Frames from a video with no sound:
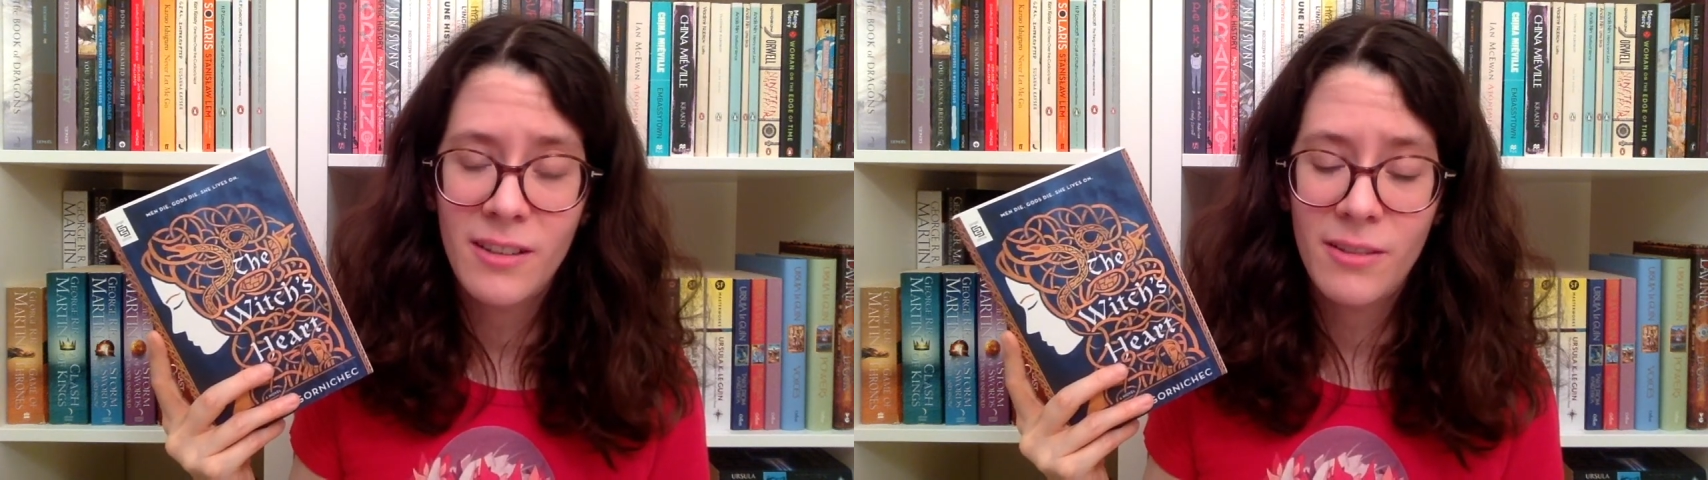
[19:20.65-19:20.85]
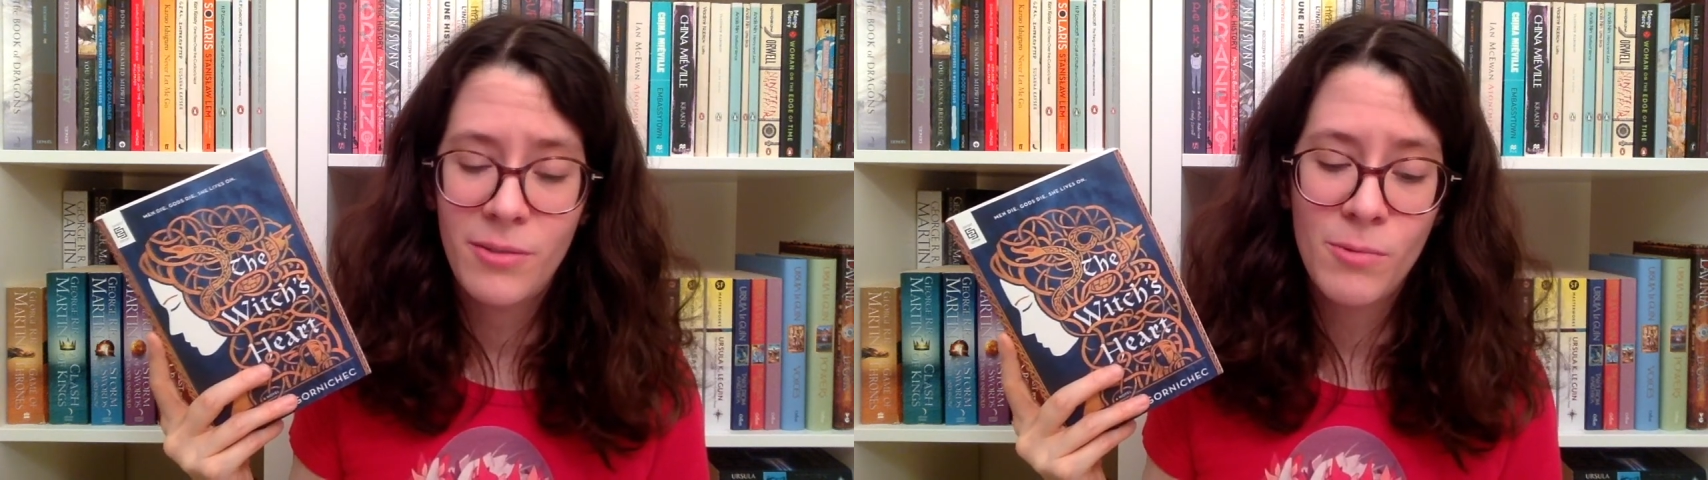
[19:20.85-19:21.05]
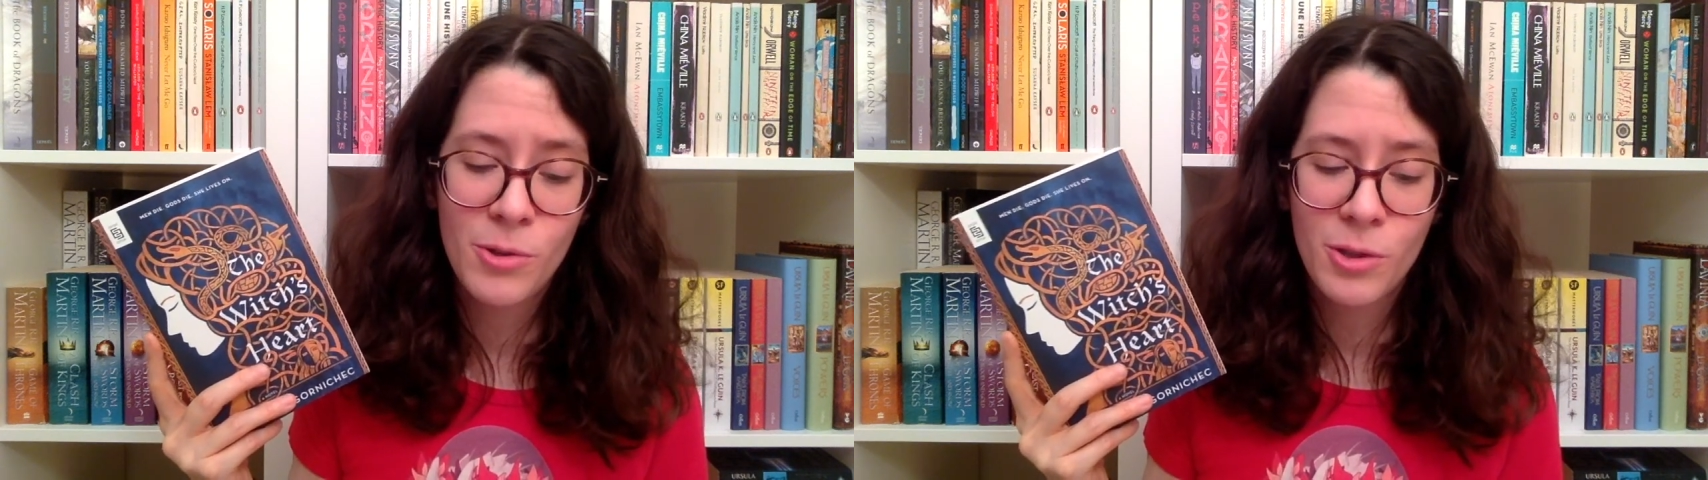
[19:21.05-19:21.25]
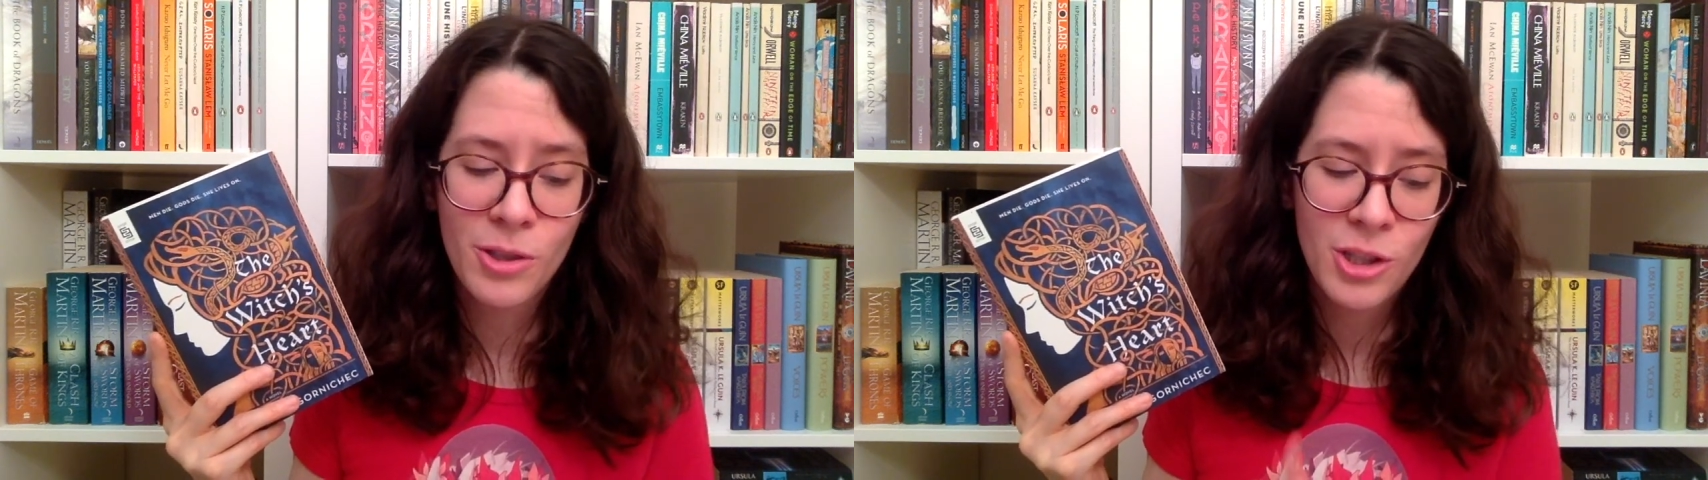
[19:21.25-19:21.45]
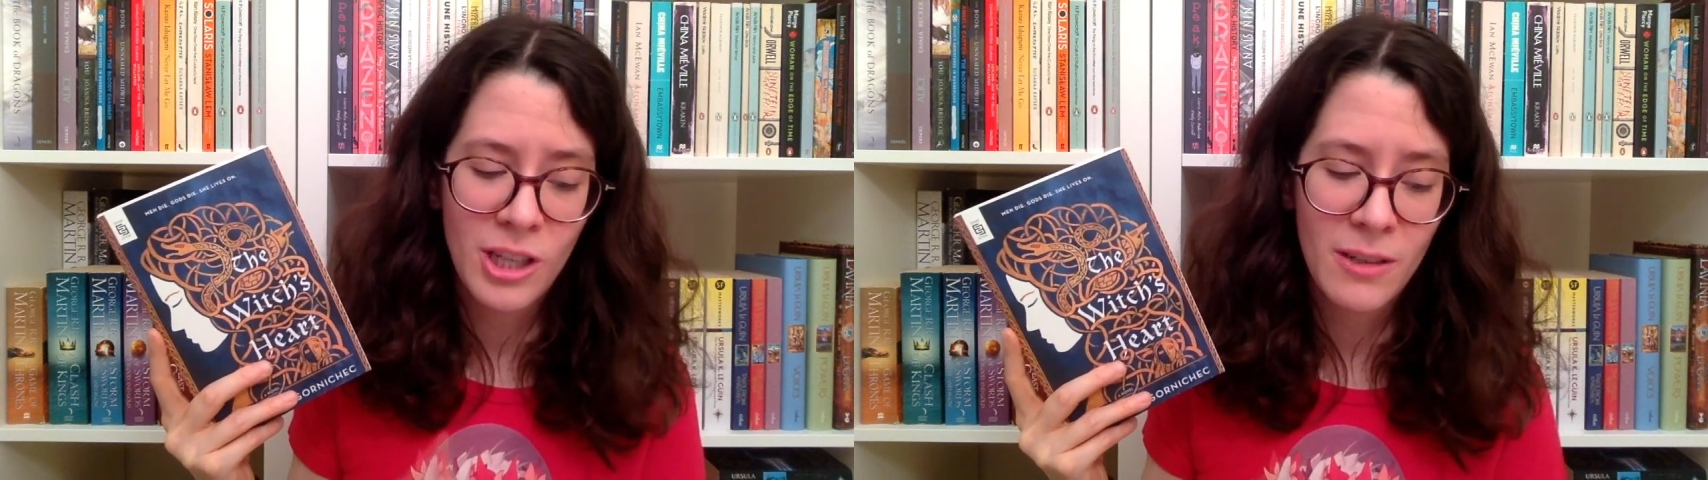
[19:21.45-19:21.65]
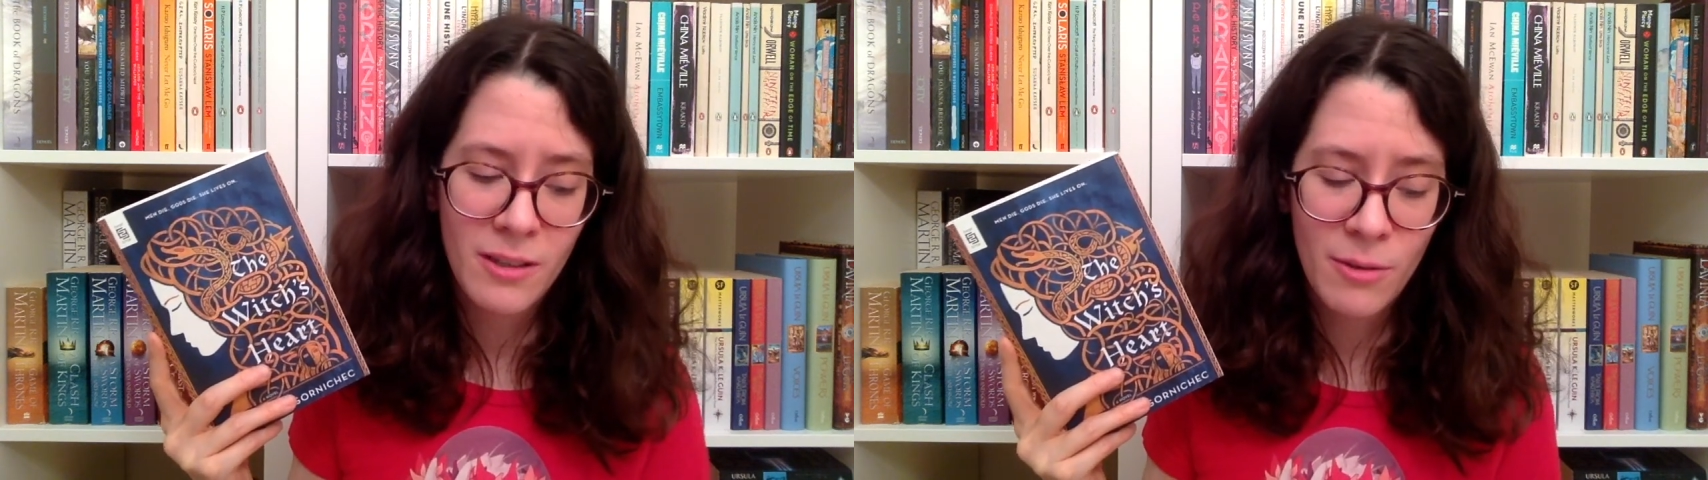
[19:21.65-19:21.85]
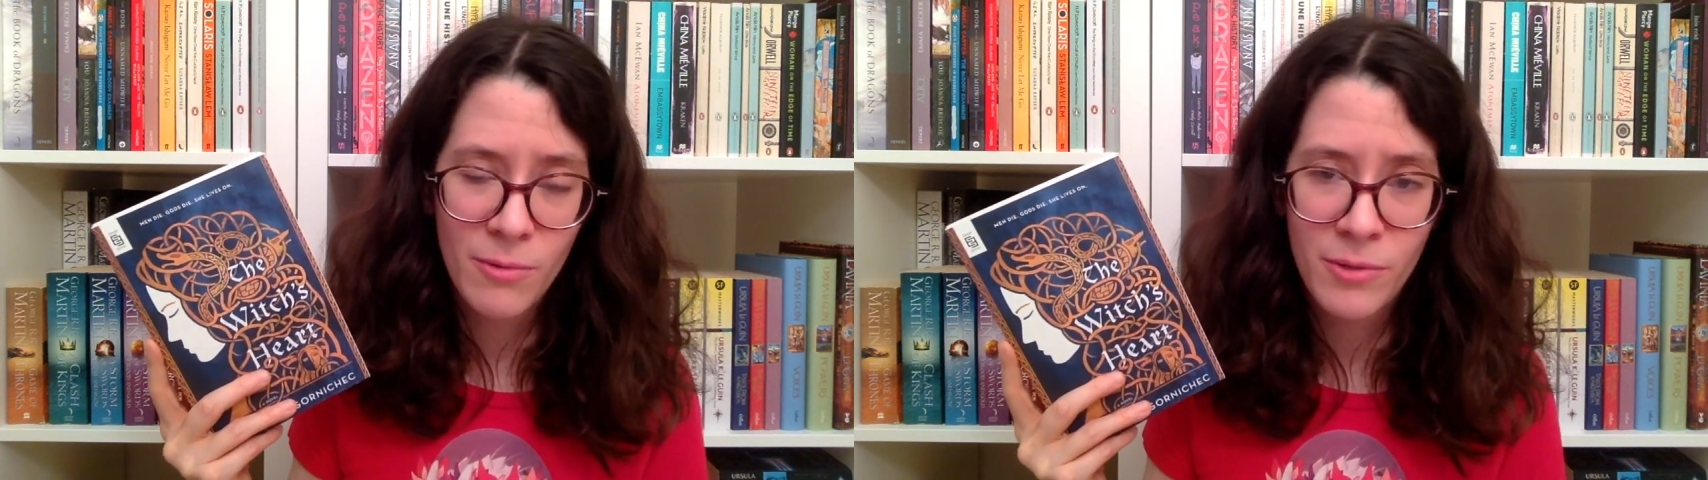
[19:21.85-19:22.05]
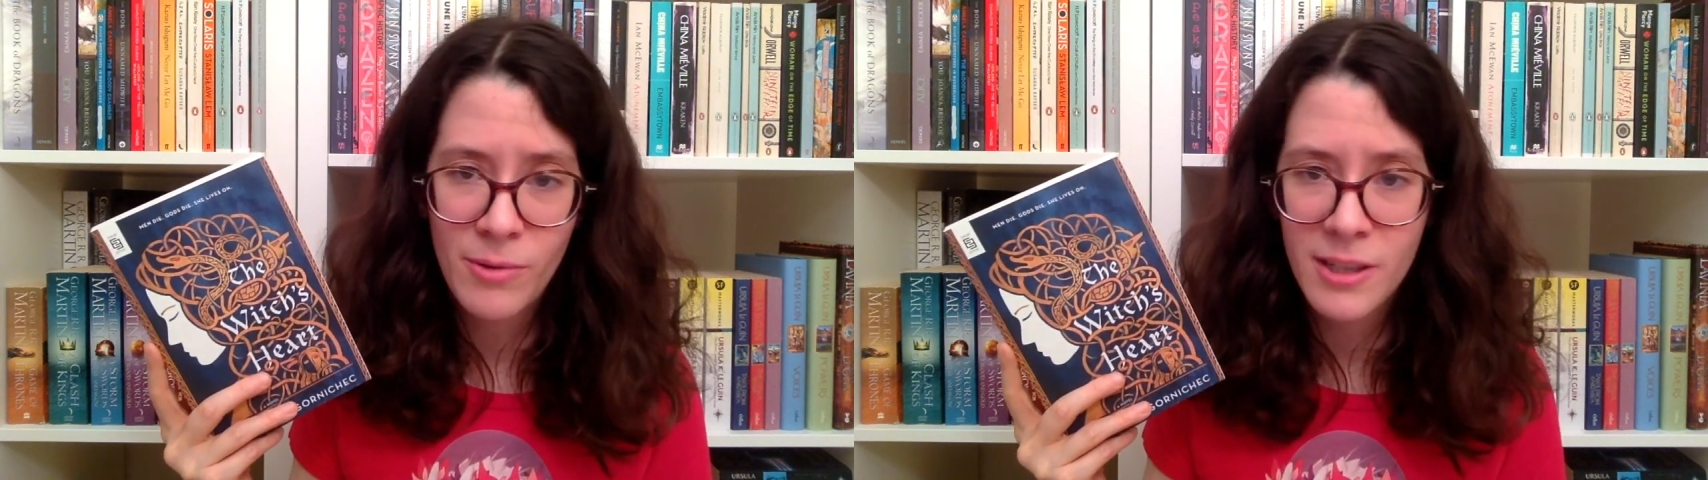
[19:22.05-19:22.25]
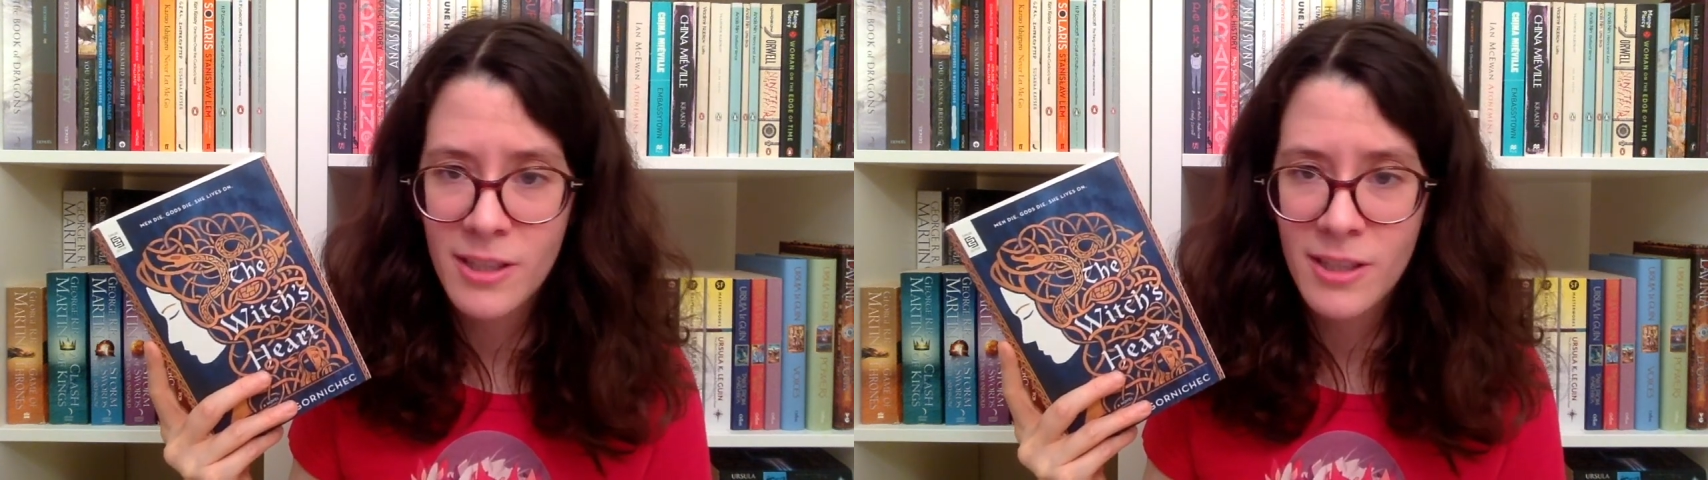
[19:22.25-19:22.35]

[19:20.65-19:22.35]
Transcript: If you want, you can check the review I